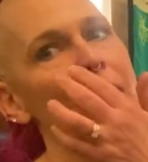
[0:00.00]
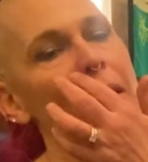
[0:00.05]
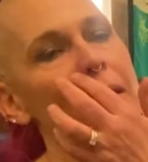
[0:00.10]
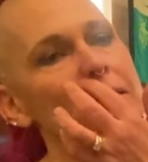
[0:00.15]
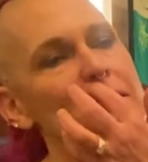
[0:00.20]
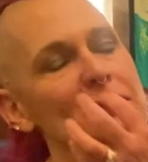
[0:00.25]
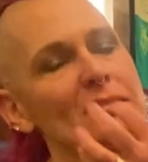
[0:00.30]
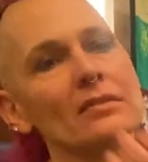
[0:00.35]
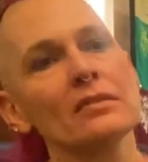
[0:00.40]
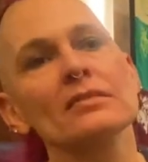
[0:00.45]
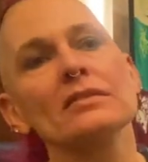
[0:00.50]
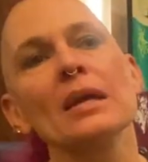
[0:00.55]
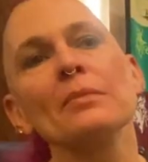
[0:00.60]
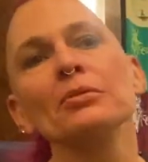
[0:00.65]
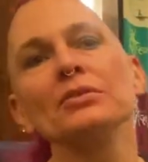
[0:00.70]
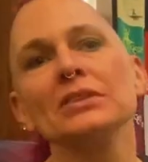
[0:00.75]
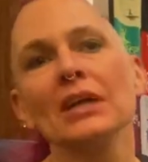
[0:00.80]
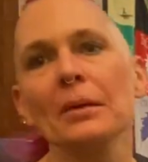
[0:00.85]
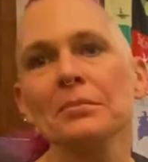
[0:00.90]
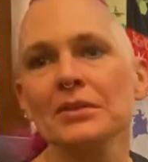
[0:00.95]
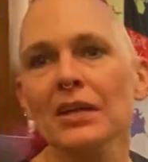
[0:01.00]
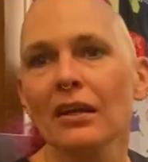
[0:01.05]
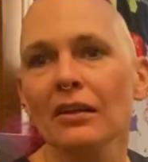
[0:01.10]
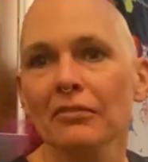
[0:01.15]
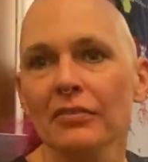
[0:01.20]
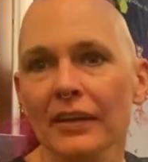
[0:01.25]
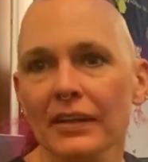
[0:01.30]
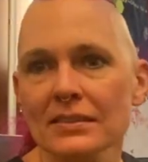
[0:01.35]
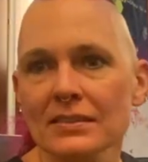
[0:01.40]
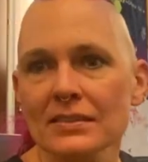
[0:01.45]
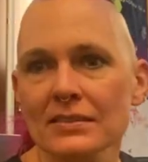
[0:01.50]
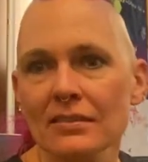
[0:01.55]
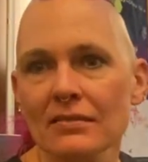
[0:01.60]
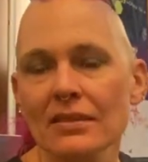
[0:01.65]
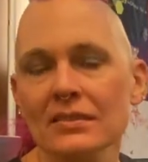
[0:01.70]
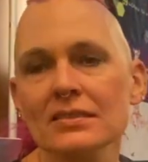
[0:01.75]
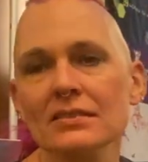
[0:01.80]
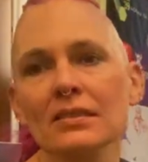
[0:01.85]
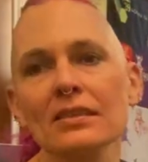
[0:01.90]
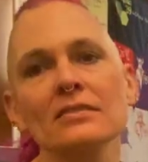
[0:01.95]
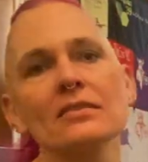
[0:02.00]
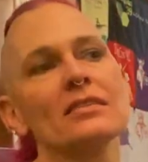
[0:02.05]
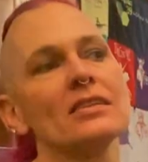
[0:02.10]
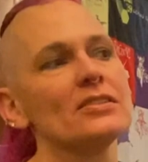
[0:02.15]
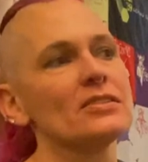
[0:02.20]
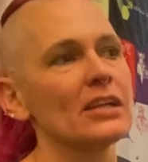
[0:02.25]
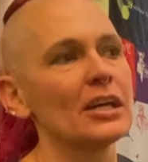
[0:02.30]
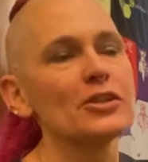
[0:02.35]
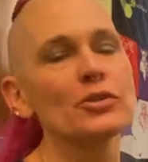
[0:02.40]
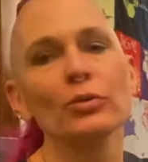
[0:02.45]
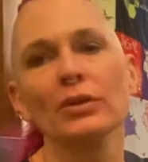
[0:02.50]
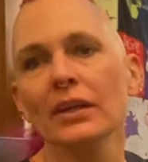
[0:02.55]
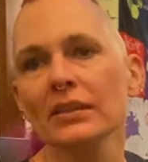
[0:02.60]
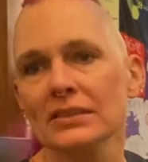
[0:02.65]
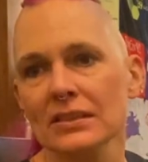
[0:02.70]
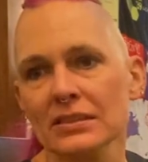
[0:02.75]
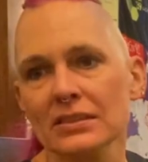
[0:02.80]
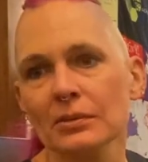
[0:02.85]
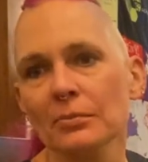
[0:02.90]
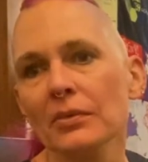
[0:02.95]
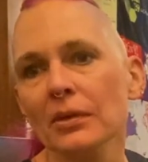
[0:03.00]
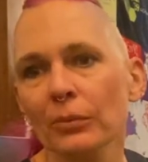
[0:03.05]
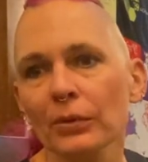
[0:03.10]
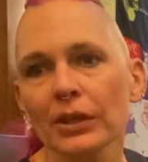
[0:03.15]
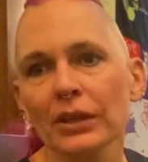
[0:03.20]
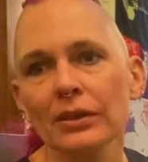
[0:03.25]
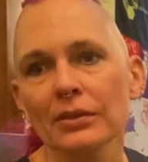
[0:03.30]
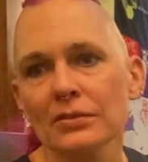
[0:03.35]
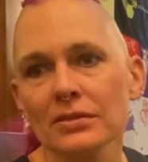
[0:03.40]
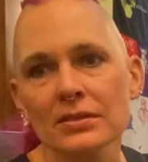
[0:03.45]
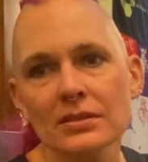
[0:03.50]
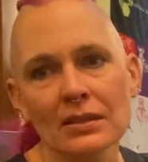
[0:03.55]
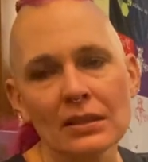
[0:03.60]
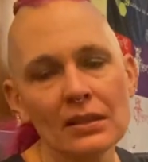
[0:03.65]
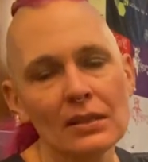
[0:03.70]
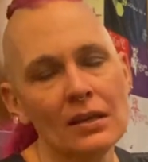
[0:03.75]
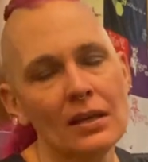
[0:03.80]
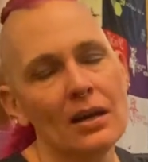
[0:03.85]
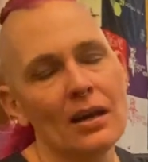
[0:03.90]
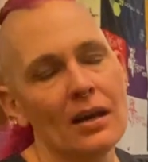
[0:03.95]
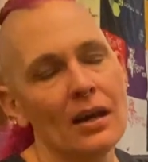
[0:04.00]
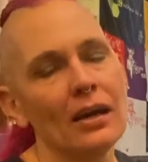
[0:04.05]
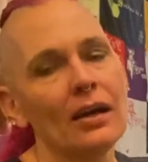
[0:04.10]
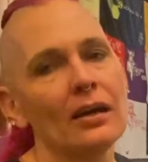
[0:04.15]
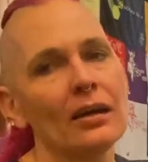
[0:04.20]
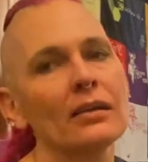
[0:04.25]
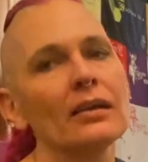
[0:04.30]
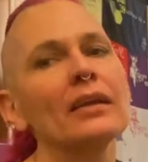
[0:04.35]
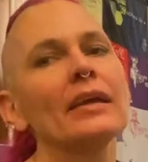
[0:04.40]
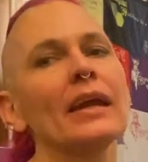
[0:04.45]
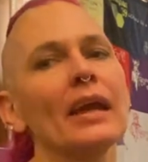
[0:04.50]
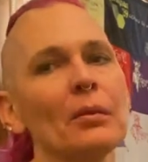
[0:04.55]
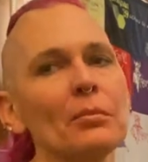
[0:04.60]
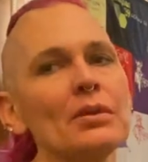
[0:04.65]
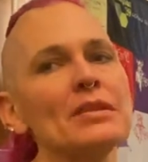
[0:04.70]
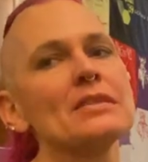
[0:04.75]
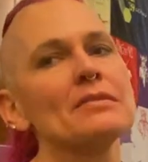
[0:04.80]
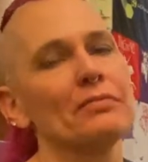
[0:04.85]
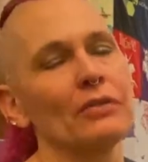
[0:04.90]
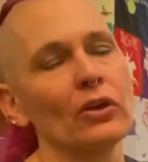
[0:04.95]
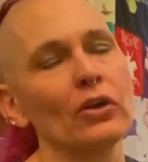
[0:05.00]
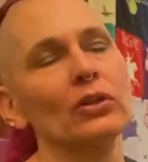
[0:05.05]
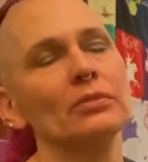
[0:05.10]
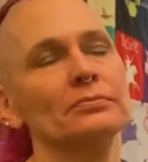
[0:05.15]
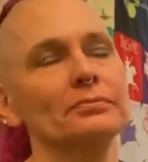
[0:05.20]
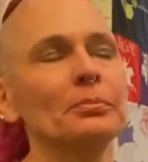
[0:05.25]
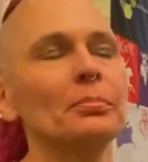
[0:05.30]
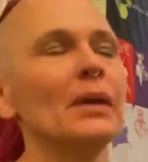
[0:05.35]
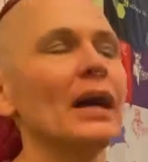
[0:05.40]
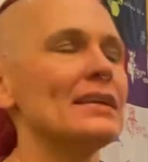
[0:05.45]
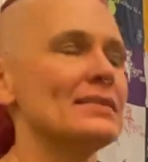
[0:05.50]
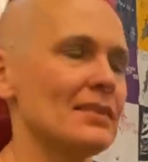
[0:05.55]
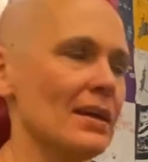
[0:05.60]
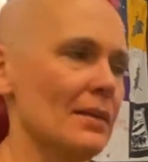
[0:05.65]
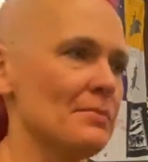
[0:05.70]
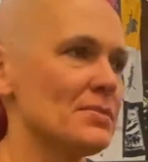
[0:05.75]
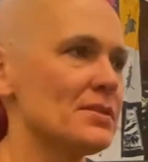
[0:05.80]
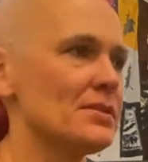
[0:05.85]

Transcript: It's like tabletop.events. The scheduling system that we use can be difficult at times.